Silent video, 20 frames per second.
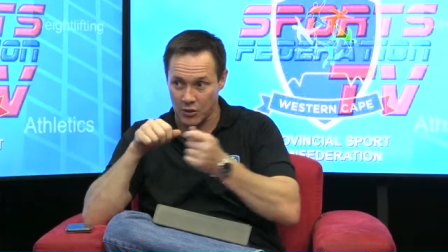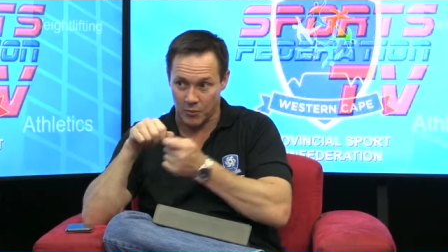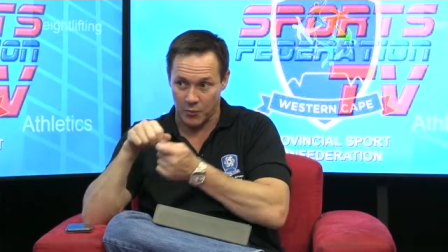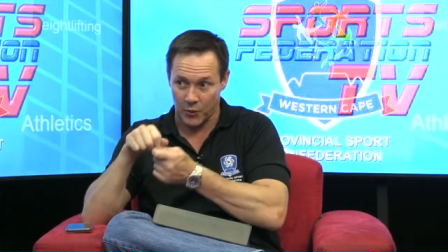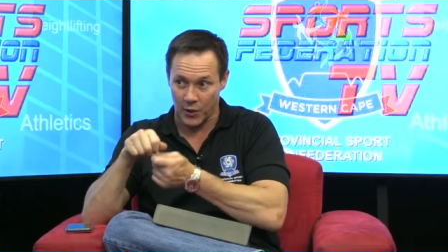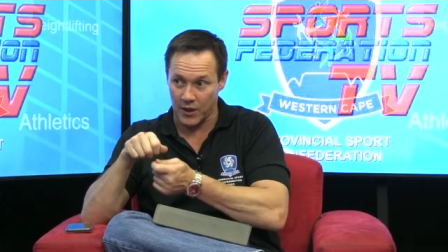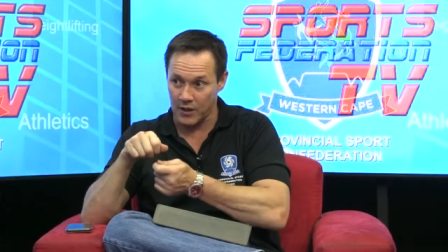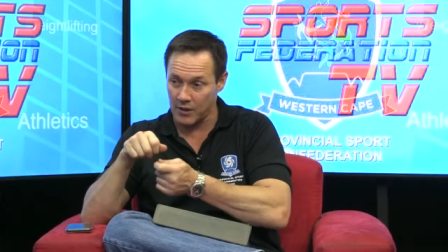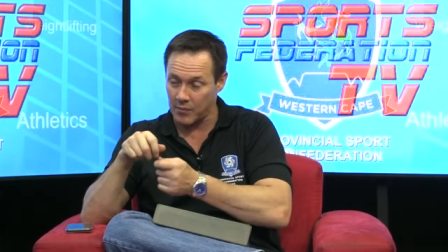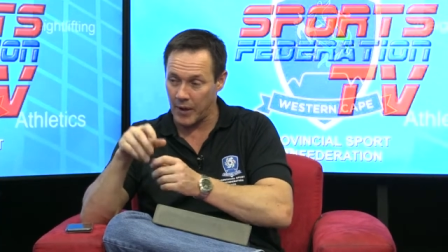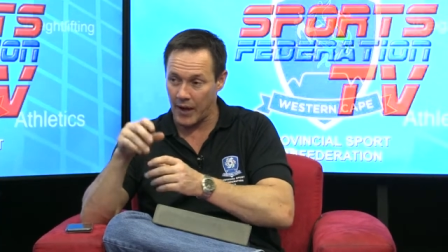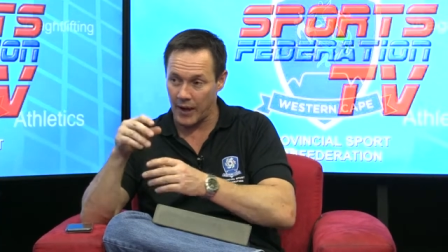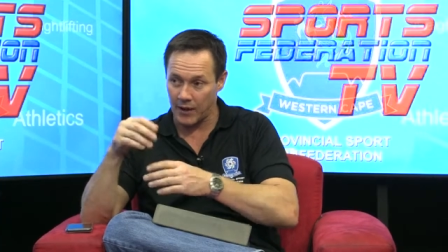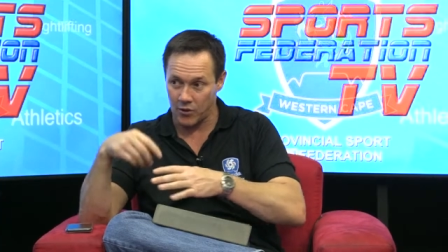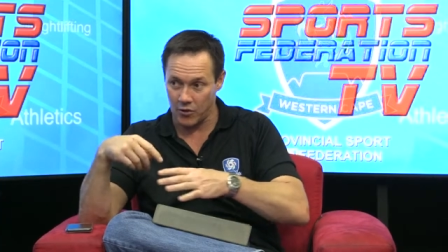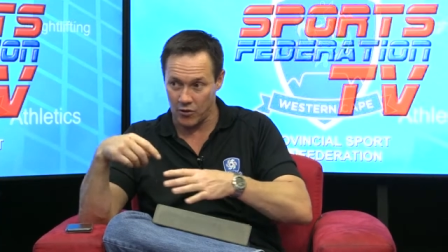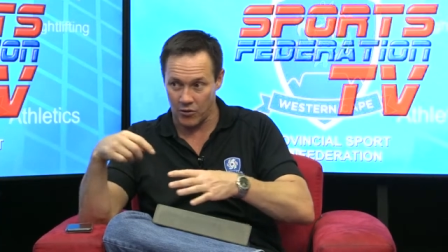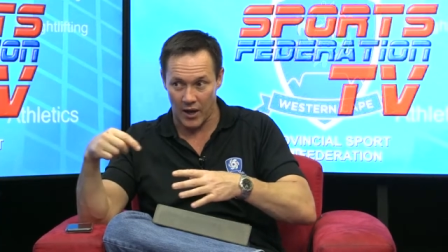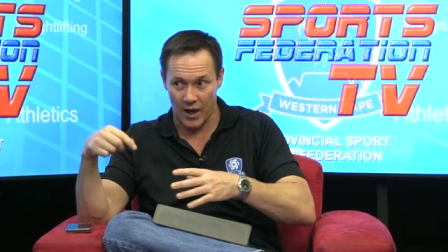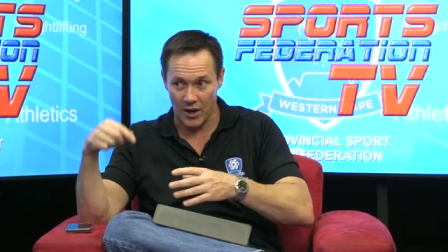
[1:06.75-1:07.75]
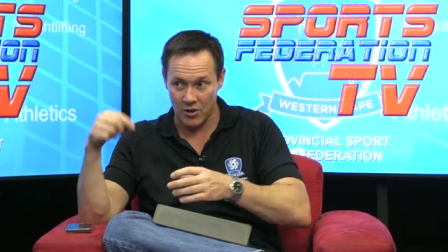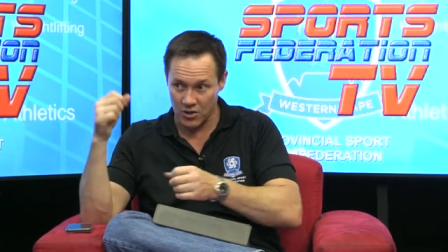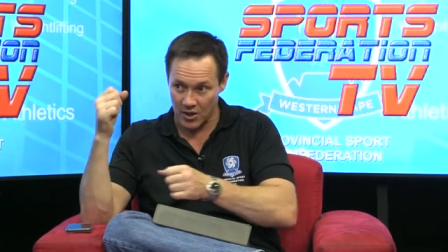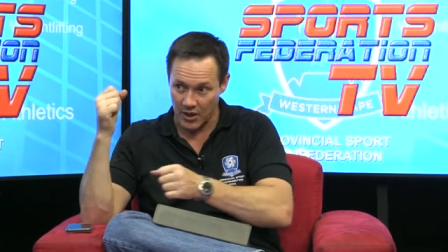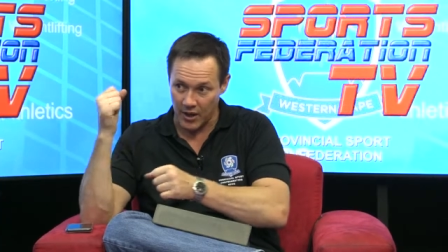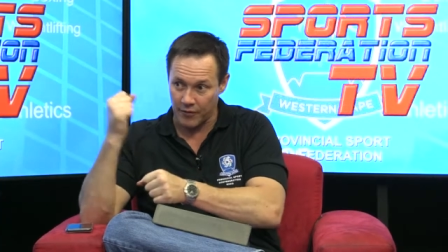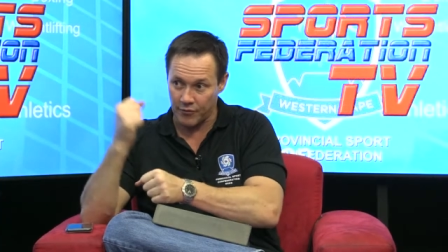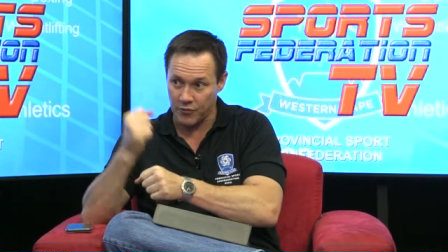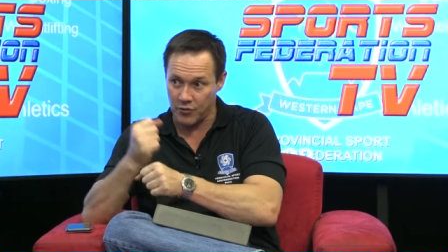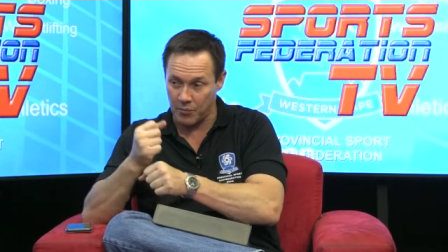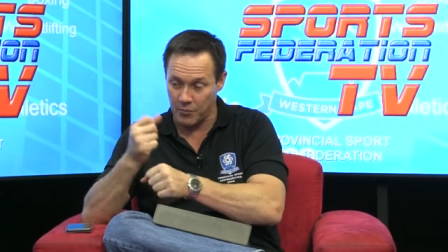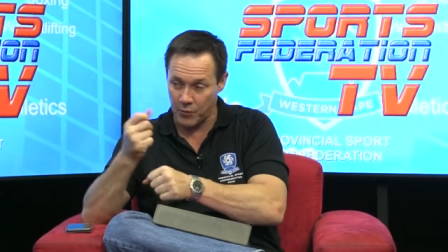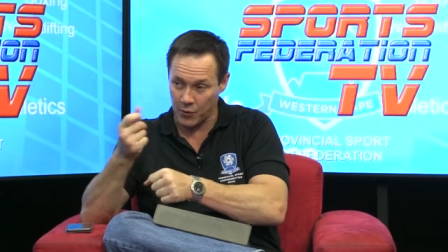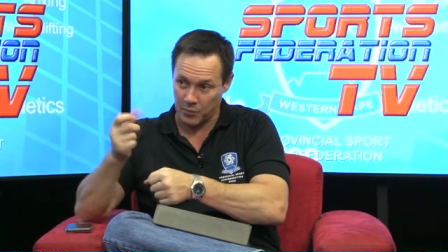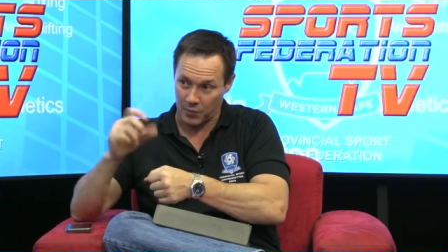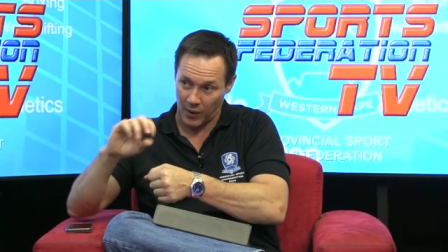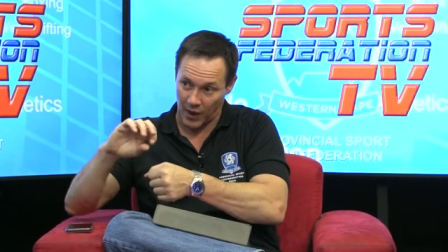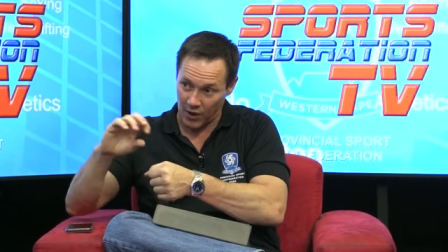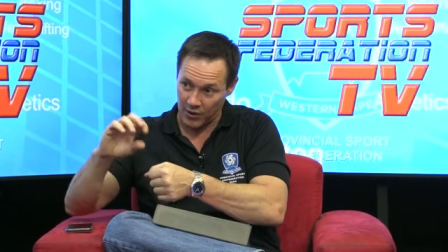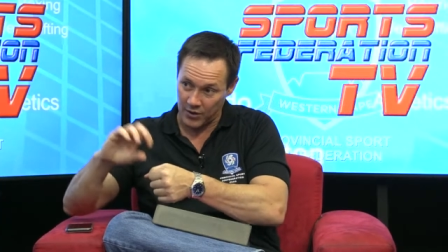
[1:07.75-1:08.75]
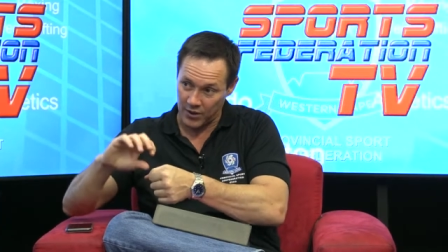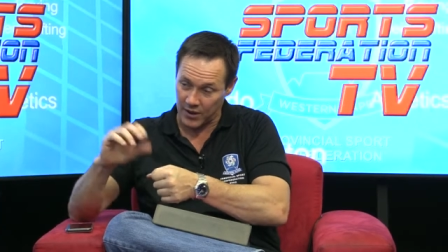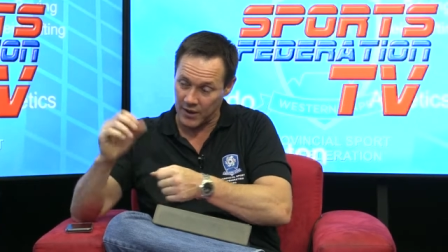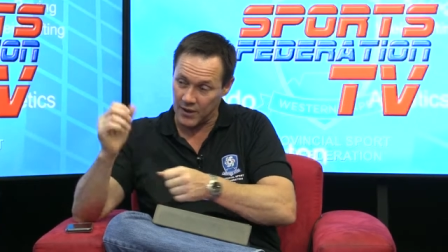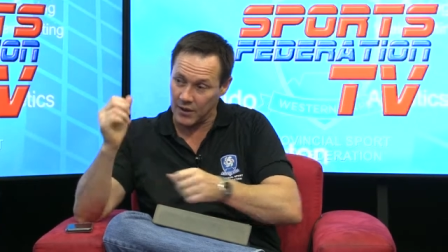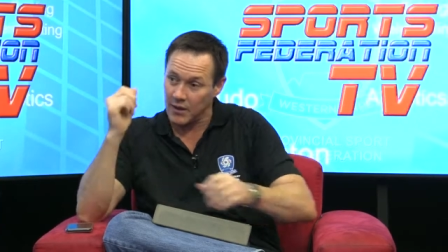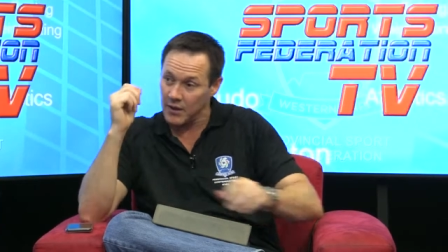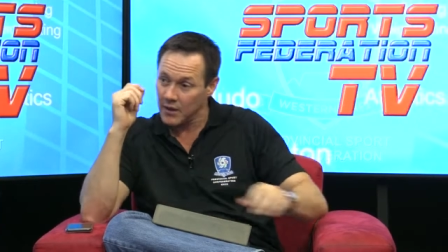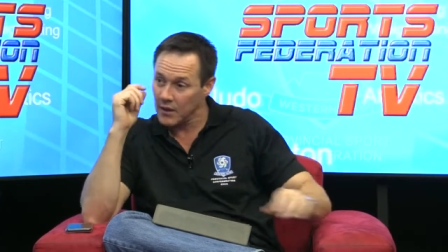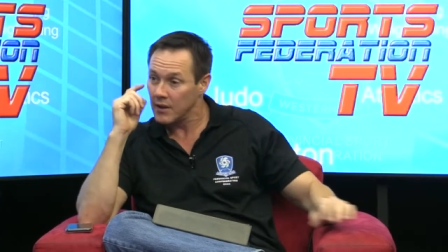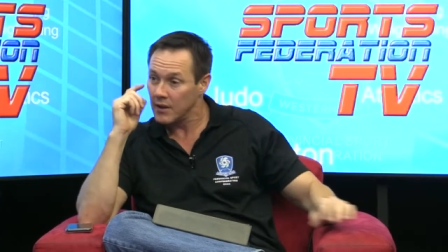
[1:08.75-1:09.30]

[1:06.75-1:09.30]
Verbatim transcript: you're putting in the back. You actually have to put powder yes. in.